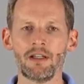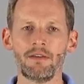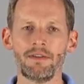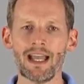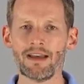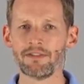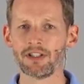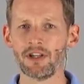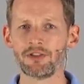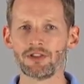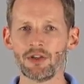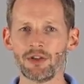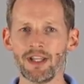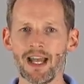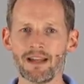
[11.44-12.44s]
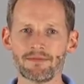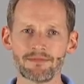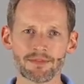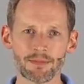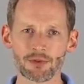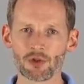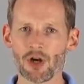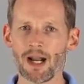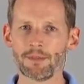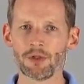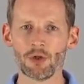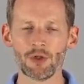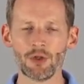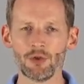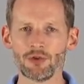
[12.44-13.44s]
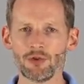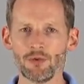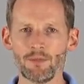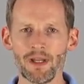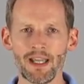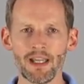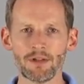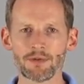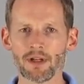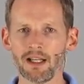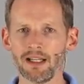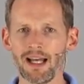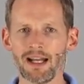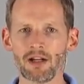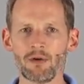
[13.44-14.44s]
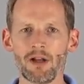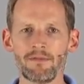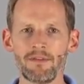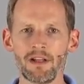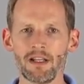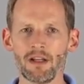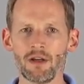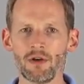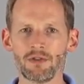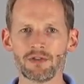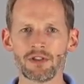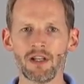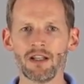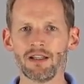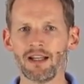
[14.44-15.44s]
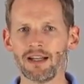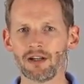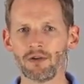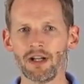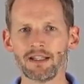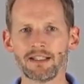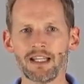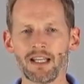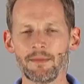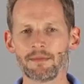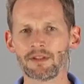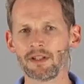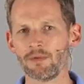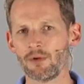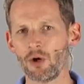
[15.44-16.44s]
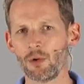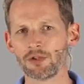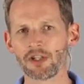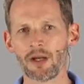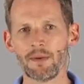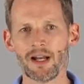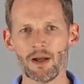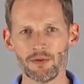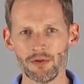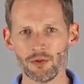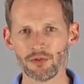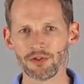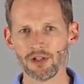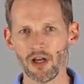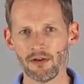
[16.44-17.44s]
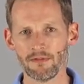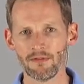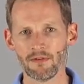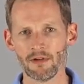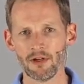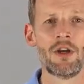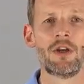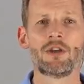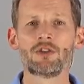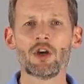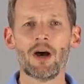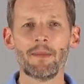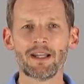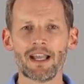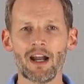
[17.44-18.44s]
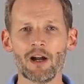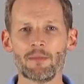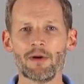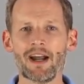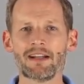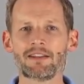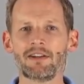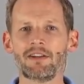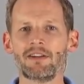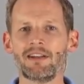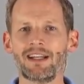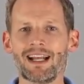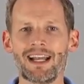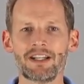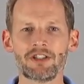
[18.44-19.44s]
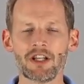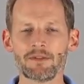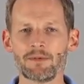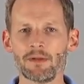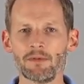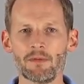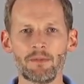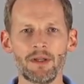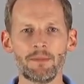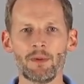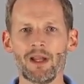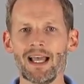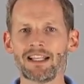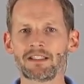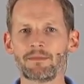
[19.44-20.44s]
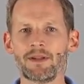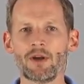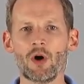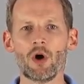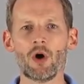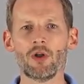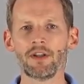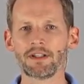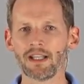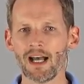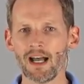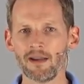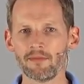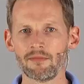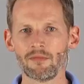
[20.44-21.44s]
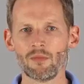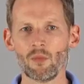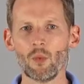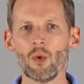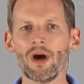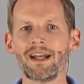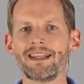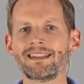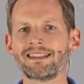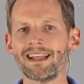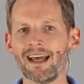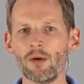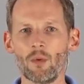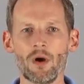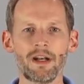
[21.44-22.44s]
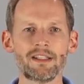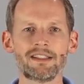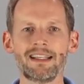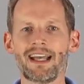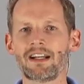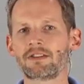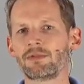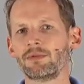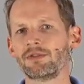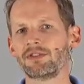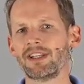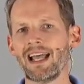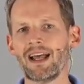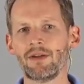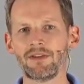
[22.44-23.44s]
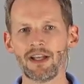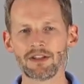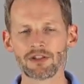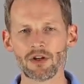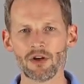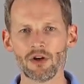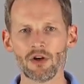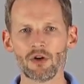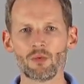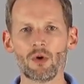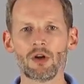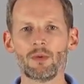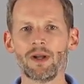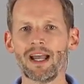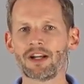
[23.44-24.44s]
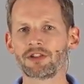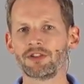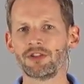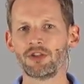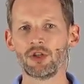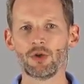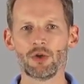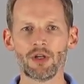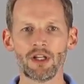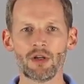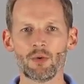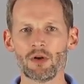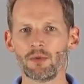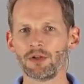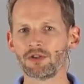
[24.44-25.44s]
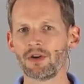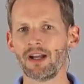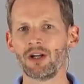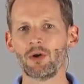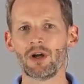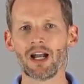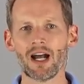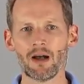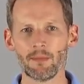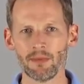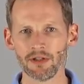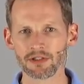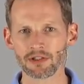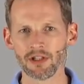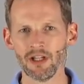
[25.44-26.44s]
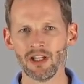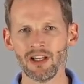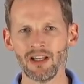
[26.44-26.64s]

If you haven't done so yet, subscribe to our YouTube page. We've got a lot of great videos, a lot of great tips, and we're always coming out with new stuff. So I'm a chiropractor and I adjust people. People ask me all the time, what is that? What is the actual sound that's heard? What are we actually doing? What are we trying to accomplish?